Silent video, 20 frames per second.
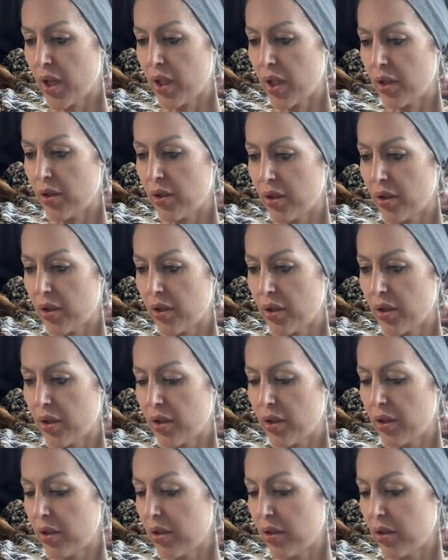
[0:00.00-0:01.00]
and
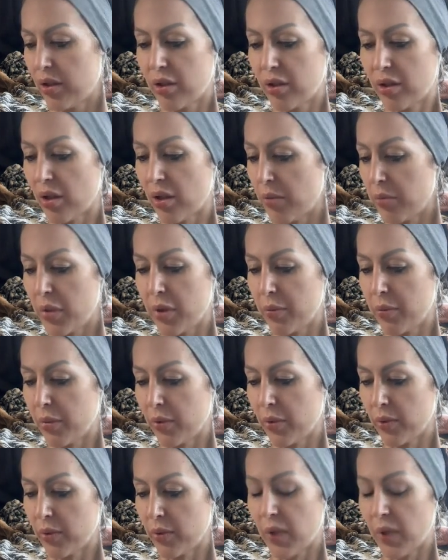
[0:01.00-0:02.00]
some
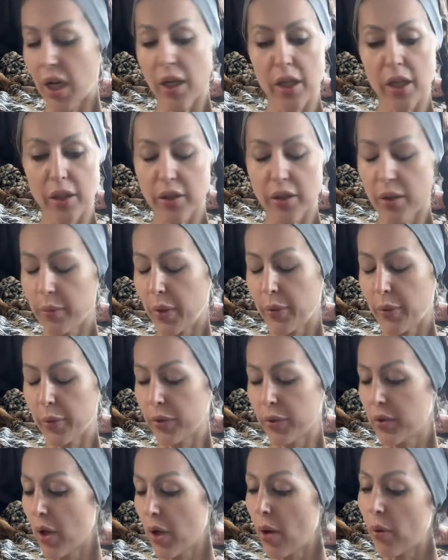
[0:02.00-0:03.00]
people get it, some
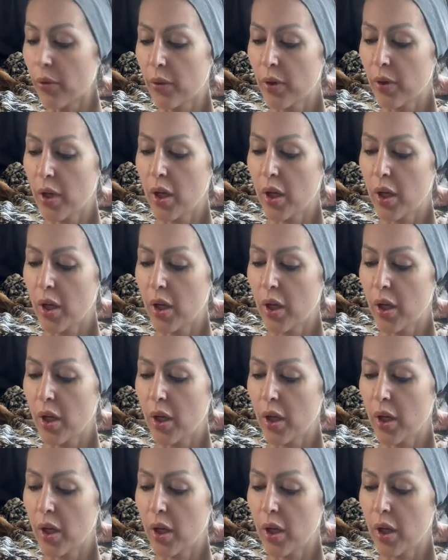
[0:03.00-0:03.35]
people don't.